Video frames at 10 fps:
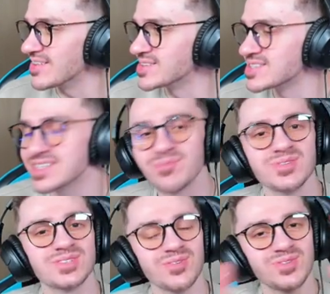This is
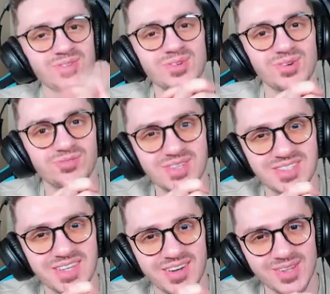episode 2 of
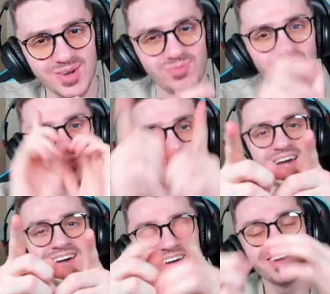this Gloomwood,
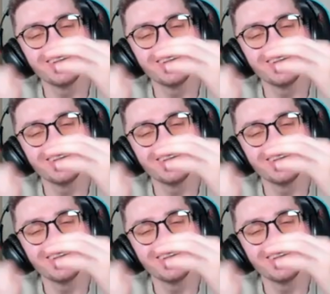yeah?